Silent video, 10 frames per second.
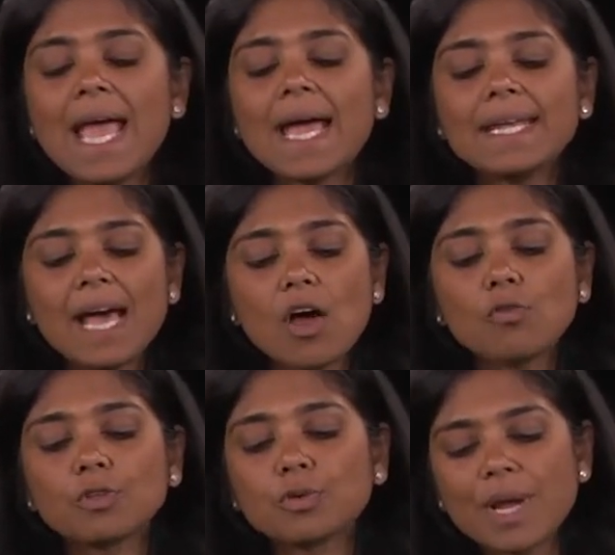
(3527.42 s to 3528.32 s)
And now
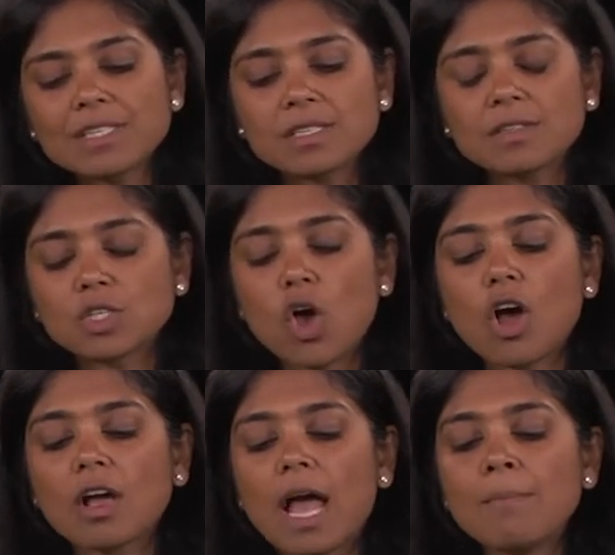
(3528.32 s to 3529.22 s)
for the rest of the
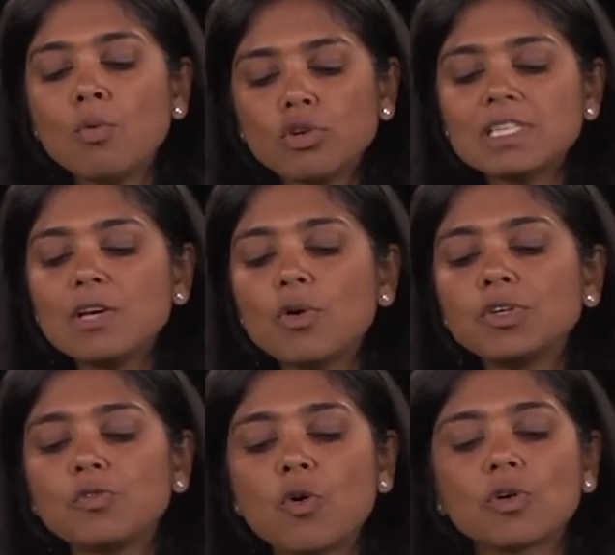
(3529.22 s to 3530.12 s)
talk, I'm mostly going
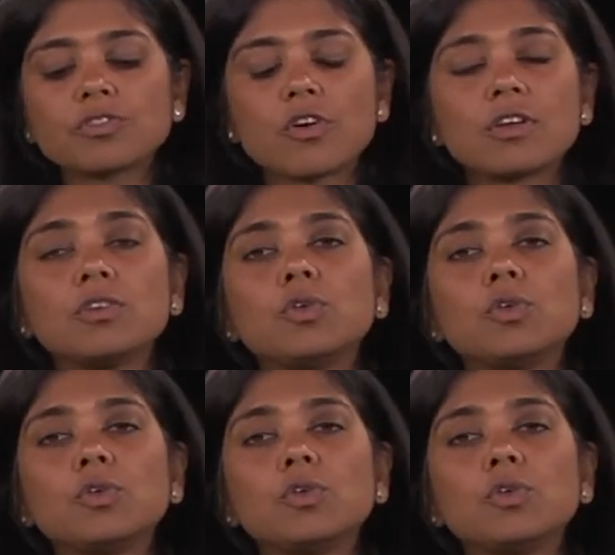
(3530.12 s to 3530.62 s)
to focus on,